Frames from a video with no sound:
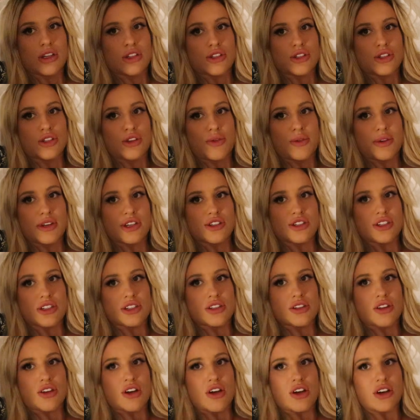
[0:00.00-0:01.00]
2
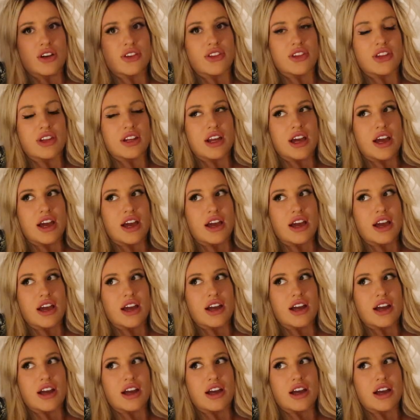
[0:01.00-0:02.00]
inches long, then
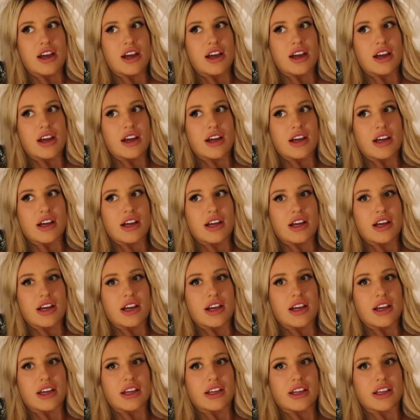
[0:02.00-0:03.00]

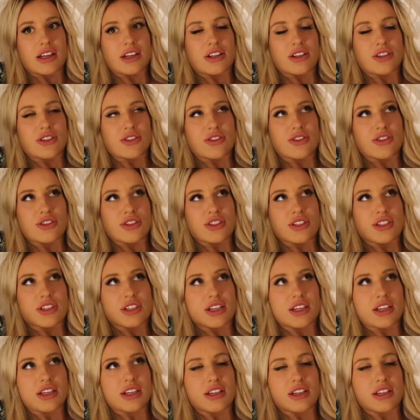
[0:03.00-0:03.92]
I just,